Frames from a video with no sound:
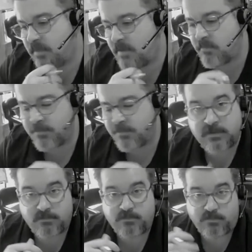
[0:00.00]

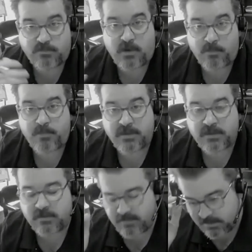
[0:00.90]
probably a big
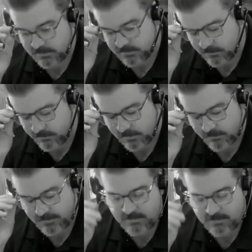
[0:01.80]
advantage
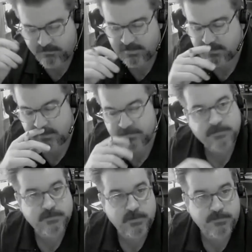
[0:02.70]
of having that kind of
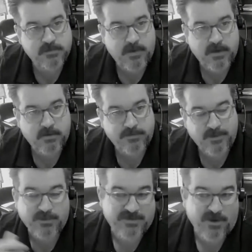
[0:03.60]
subscription model that
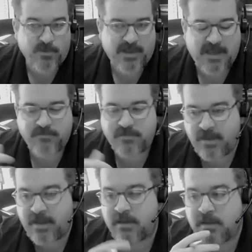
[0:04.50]
we don't have
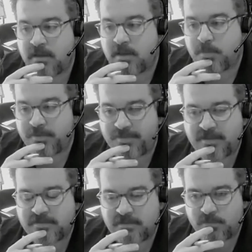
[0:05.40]
yet. But
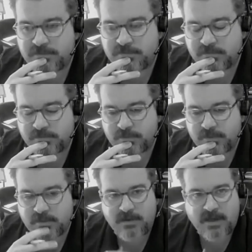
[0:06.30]
that said, we still do
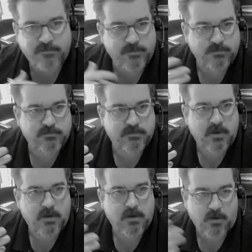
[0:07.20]
get a lot of those
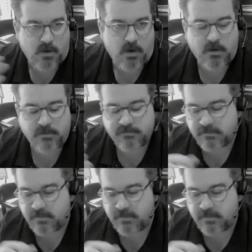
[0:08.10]
calls.